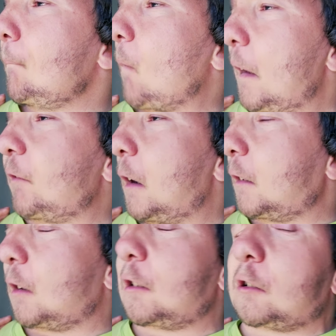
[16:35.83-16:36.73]
I'm not
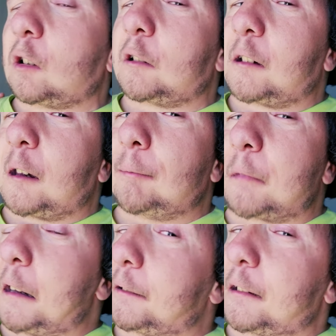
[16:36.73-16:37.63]
going to show you that,
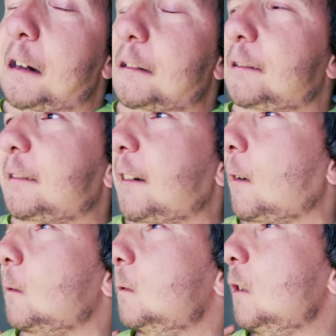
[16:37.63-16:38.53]
as you guys can tell.